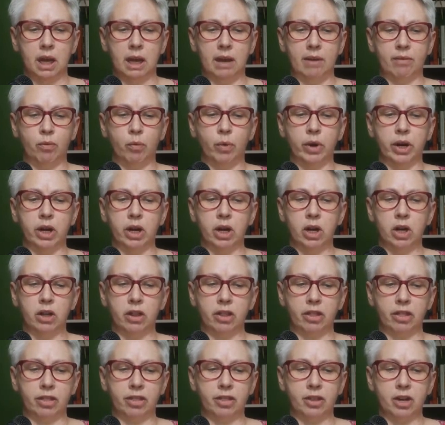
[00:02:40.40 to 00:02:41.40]
if we're
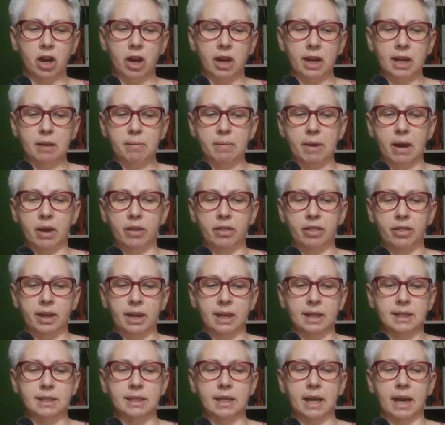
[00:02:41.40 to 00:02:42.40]
talking about
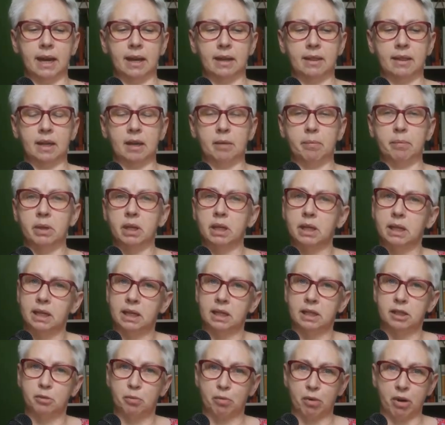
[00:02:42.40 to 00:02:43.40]
things like the
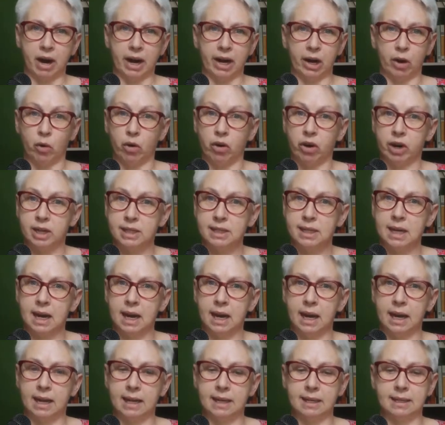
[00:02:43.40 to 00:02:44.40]
ability to
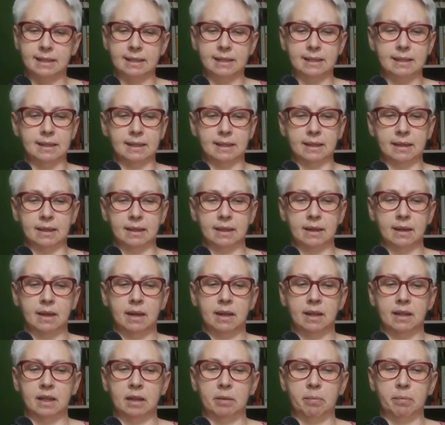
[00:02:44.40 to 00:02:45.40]
prioritize,
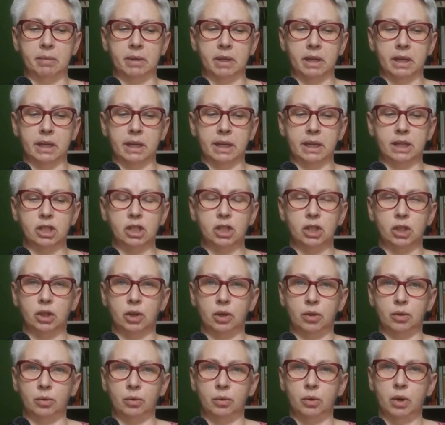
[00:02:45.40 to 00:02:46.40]
the ability
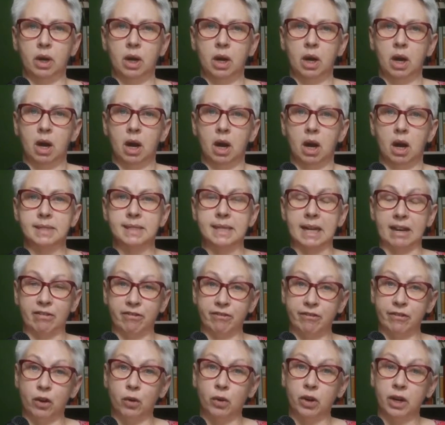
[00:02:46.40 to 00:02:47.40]
to stay
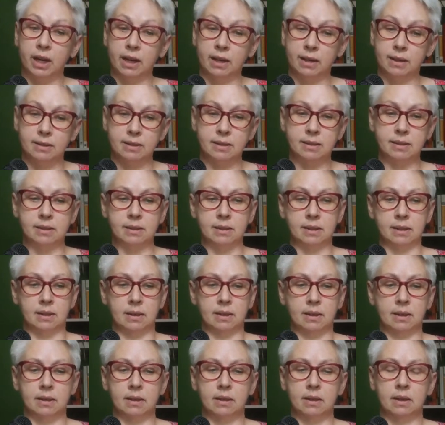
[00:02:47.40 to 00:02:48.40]
focused,
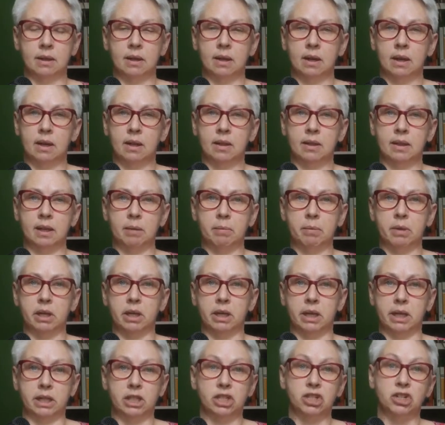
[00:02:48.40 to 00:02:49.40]
the
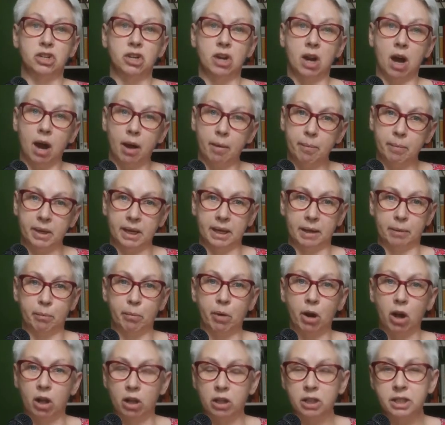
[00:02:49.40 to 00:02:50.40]
ability to not be
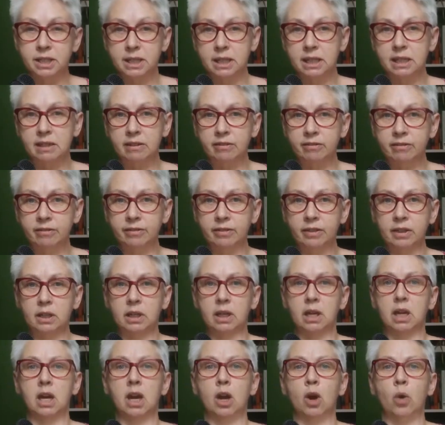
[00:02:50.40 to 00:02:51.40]
impulsive,
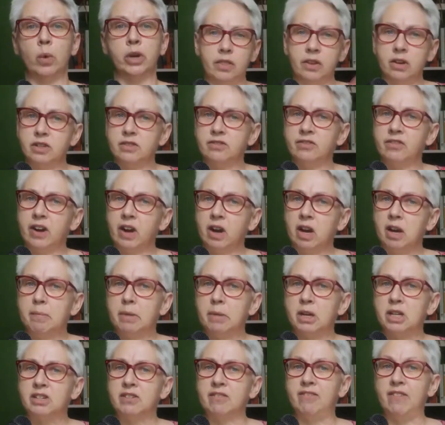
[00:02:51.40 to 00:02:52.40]
there's very
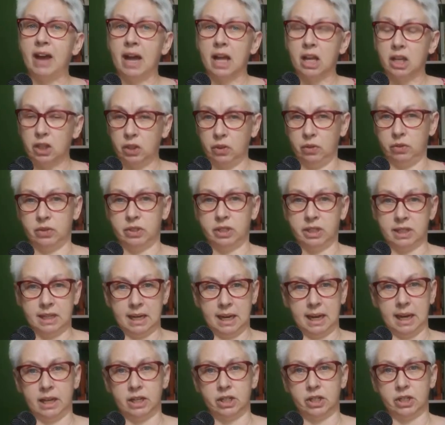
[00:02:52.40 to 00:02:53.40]
much values
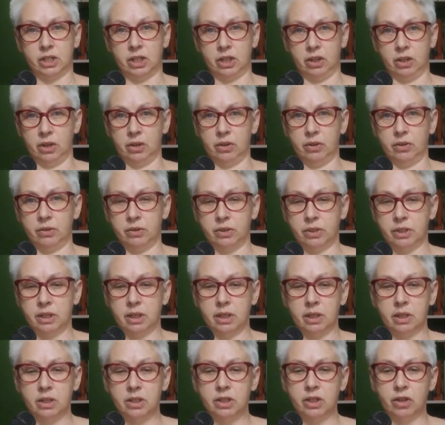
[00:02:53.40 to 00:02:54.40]
attached to
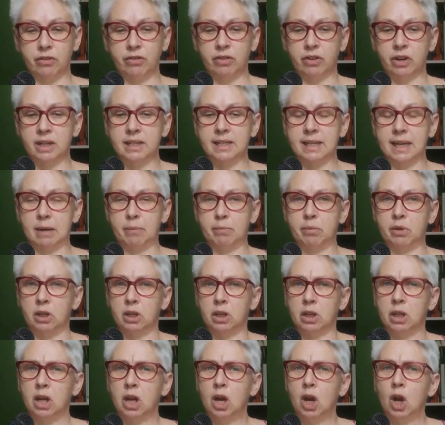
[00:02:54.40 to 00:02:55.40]
those. So for
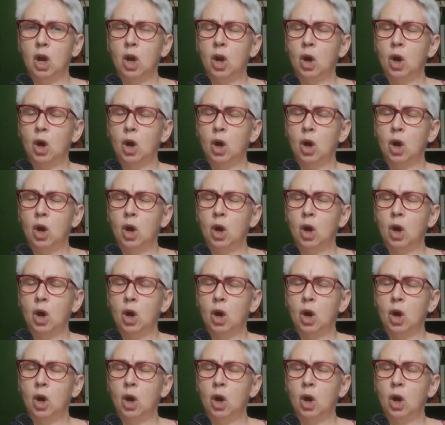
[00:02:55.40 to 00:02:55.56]
example,